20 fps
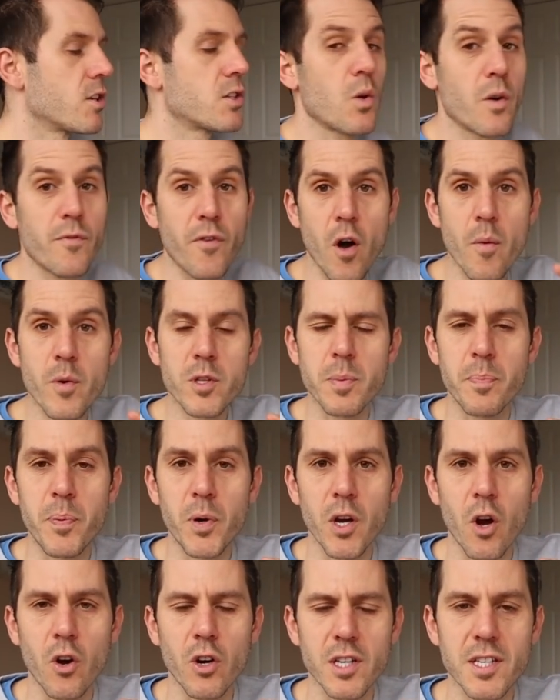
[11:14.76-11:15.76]
So if I were to
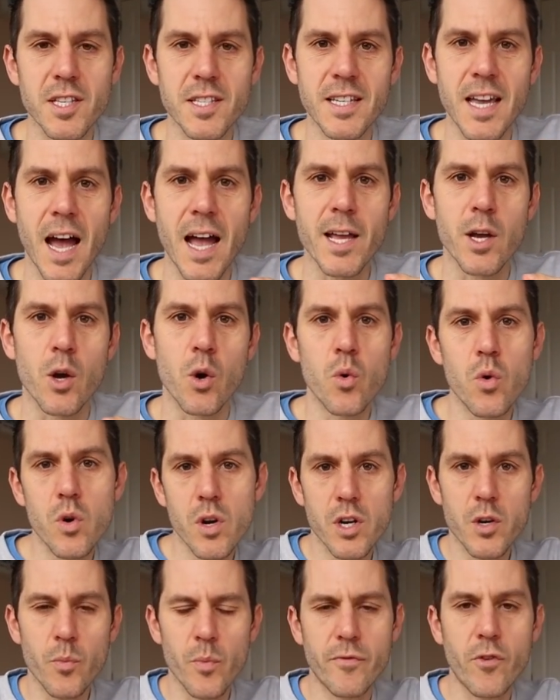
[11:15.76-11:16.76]
put it on a scale,
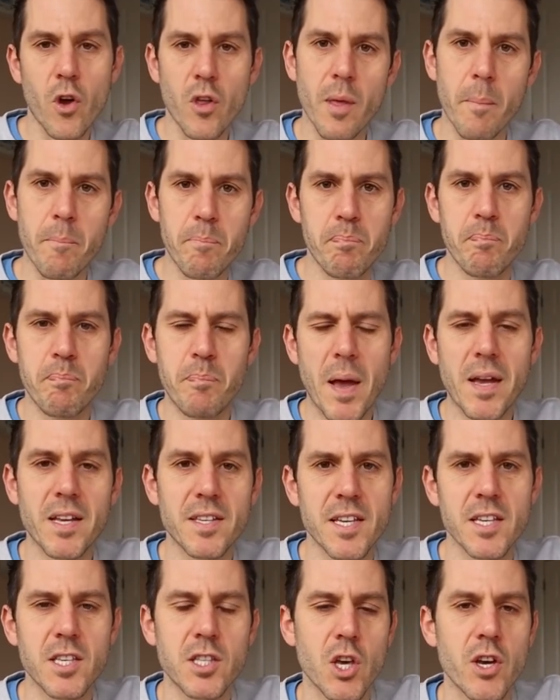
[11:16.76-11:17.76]
we've got the
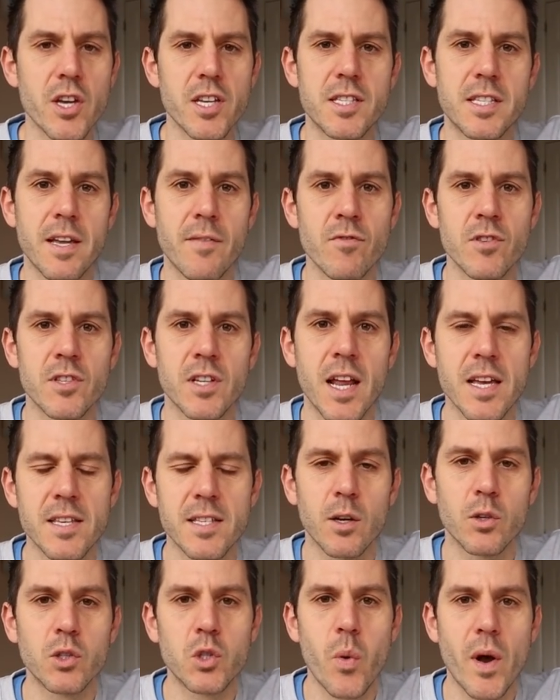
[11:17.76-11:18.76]
Pegasus 37s and
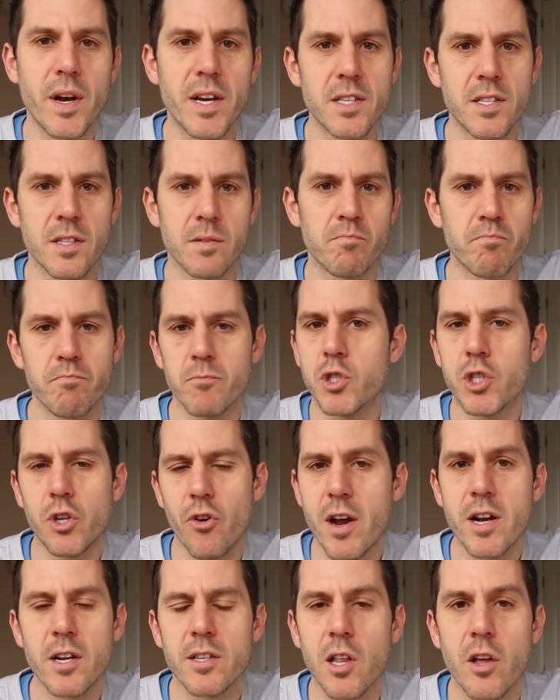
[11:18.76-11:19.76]
SL20s and
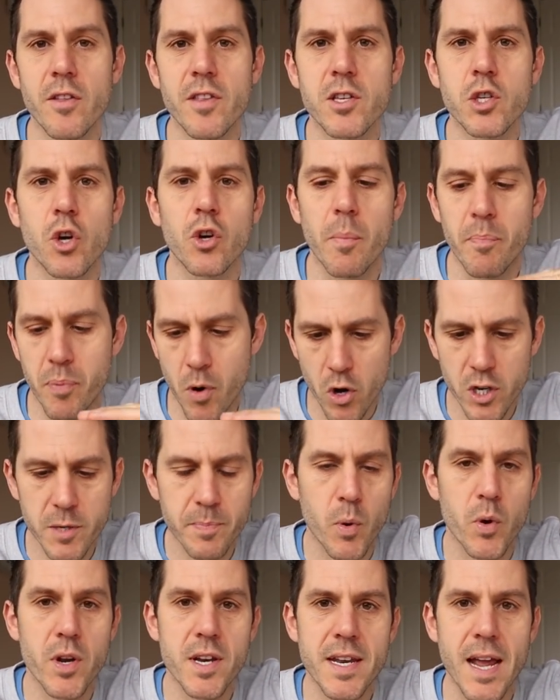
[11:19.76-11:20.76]
trainers like this on a price
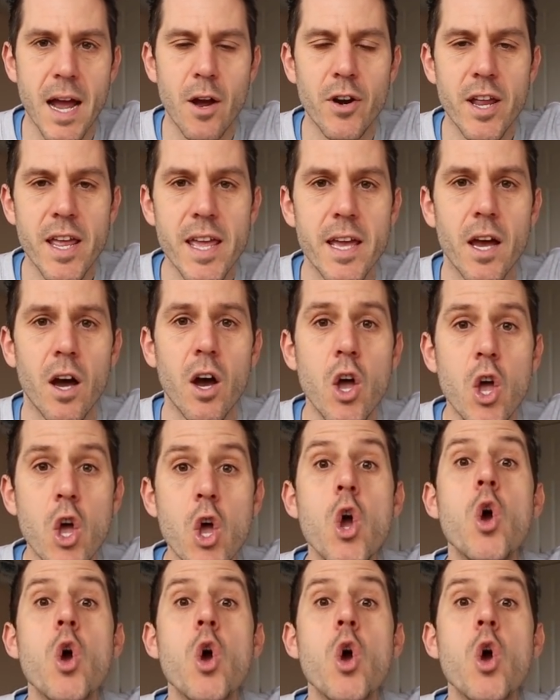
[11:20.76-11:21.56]
point down here.